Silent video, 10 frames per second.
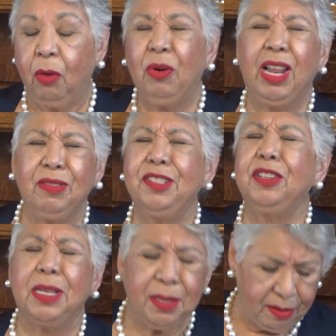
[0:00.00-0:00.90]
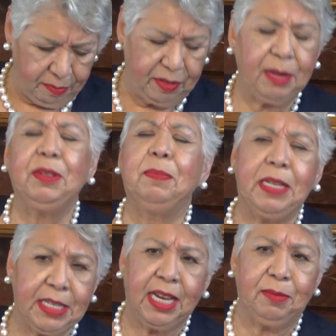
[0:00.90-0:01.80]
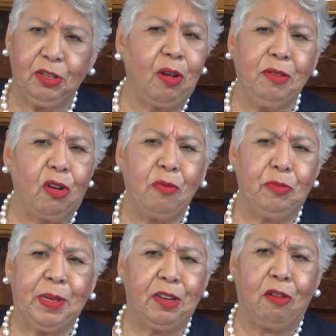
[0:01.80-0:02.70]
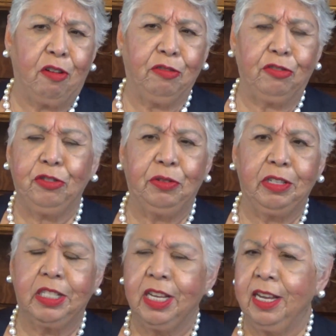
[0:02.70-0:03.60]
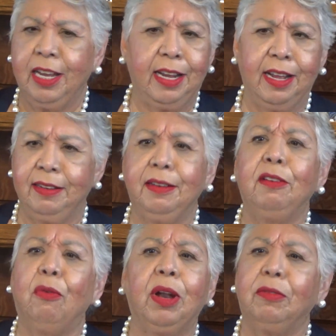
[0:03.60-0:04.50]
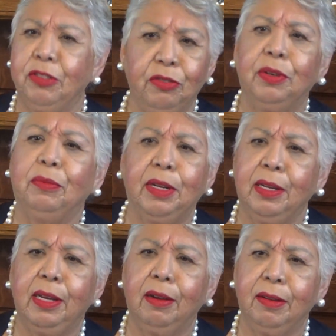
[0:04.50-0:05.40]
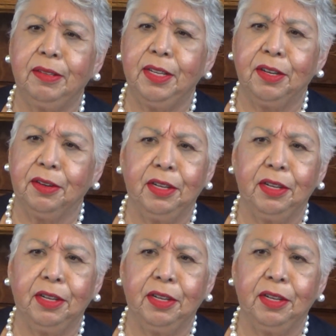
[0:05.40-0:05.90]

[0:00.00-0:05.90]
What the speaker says: well, I was tempted many times. You know, I had always been an honor student, and I didn't know what I was doing when I was here.